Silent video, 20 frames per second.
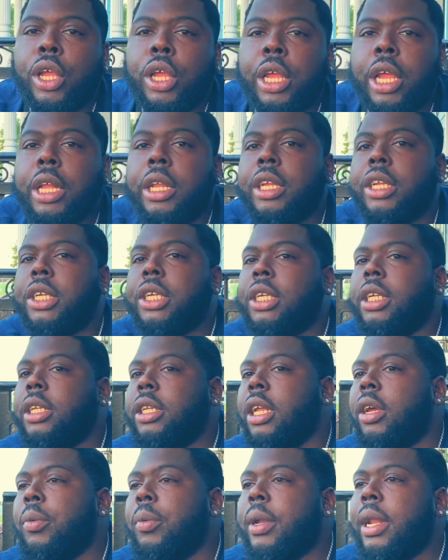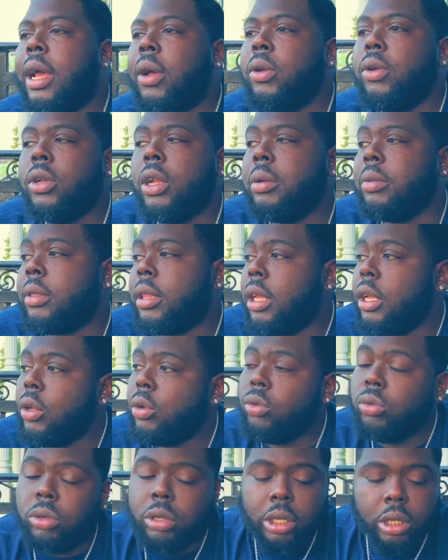getting this shit done without, you know what I'm
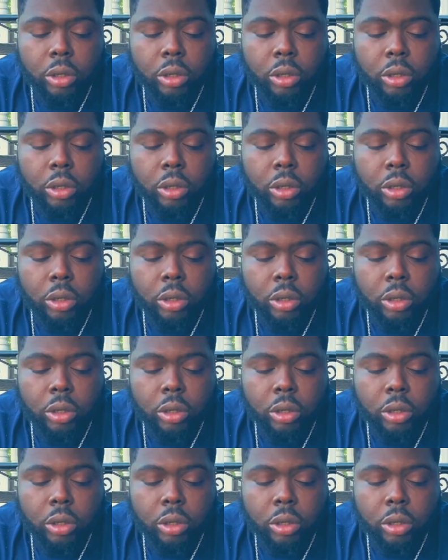saying?